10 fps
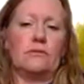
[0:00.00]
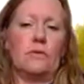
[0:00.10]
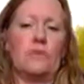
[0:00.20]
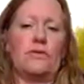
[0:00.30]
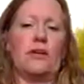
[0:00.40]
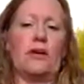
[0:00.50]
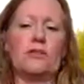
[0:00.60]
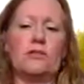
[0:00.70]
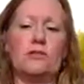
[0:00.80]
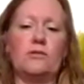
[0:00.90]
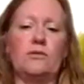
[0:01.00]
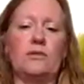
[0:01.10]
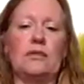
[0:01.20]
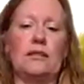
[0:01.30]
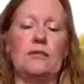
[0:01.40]
what their
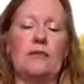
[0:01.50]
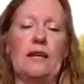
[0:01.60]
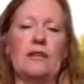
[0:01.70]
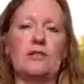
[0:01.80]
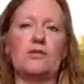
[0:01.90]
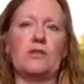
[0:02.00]
what residues